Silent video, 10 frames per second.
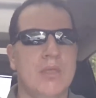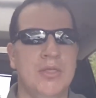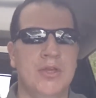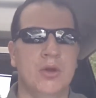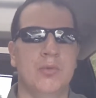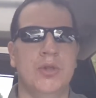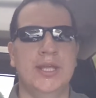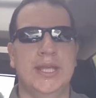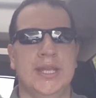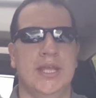they're
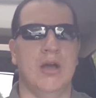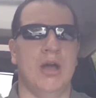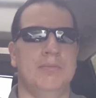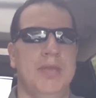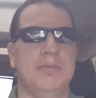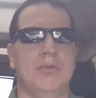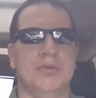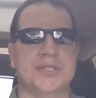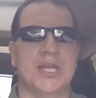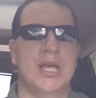really hitting on
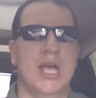people's